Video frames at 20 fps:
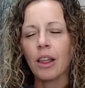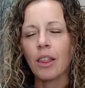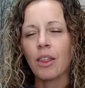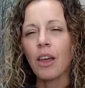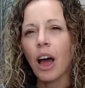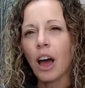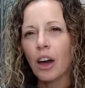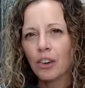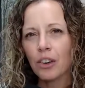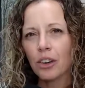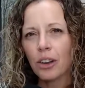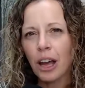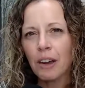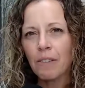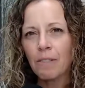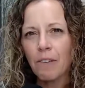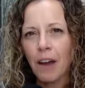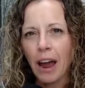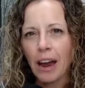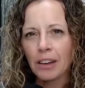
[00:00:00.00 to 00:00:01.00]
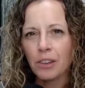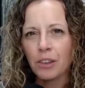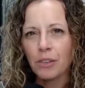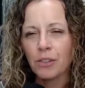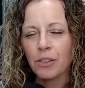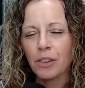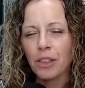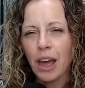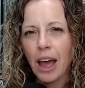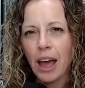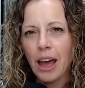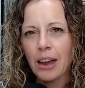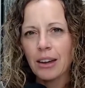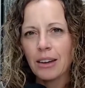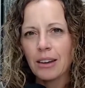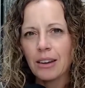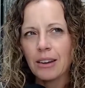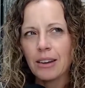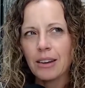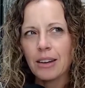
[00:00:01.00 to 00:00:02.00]
the underlying factor for that
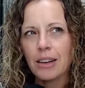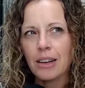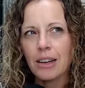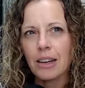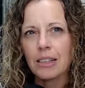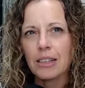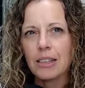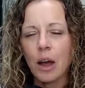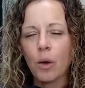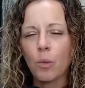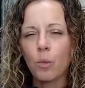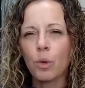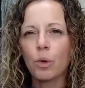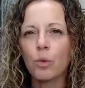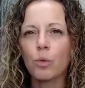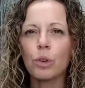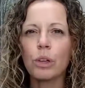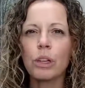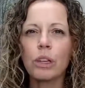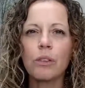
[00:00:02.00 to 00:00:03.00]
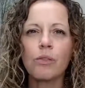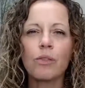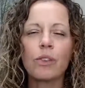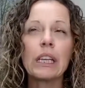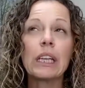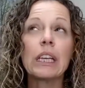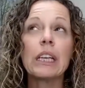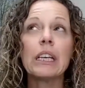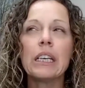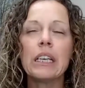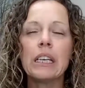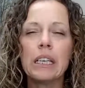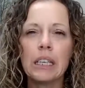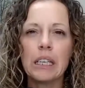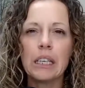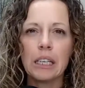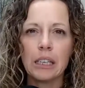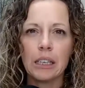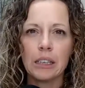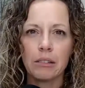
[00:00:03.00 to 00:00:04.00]
is that we're really feeling
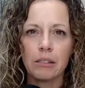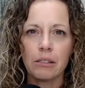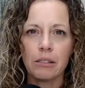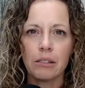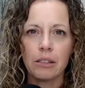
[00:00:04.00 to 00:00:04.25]
needy.